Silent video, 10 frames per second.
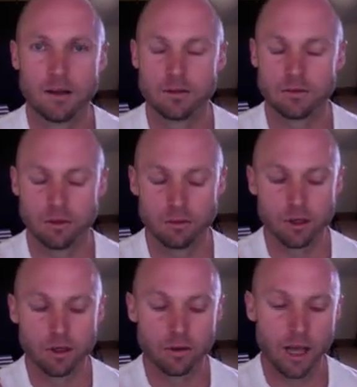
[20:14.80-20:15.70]
the
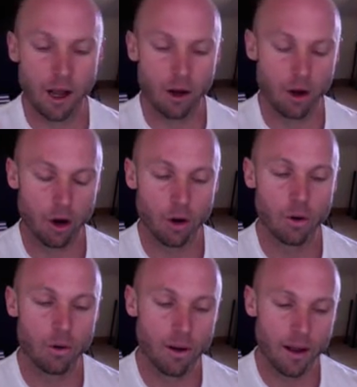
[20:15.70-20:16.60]
real
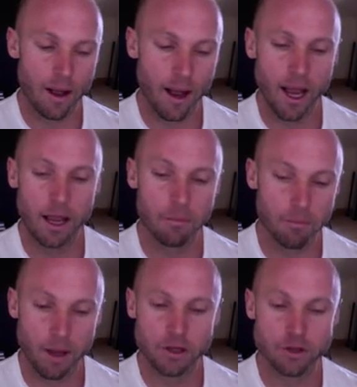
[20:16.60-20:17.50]
goal a
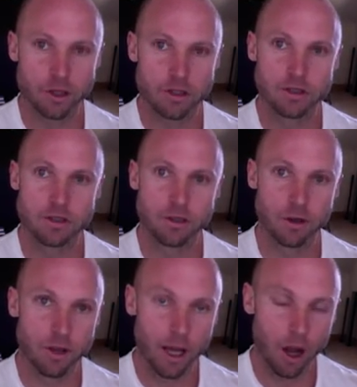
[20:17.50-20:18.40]
matrix, you
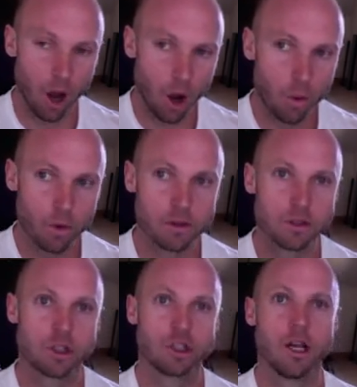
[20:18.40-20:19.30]
know, that I would
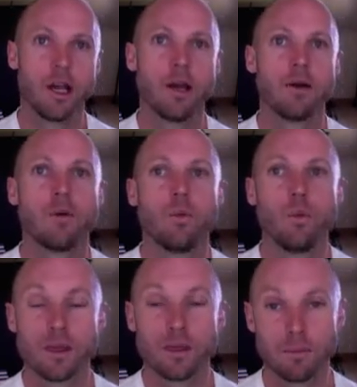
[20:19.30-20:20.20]
share
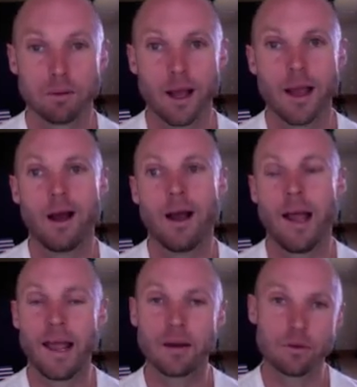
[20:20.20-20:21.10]
with the player
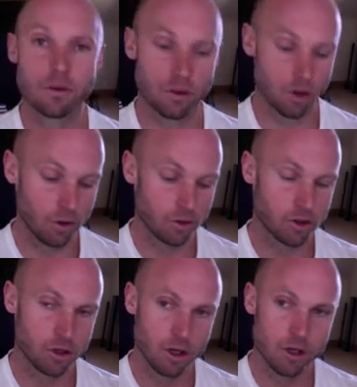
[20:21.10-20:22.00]
and with the coach.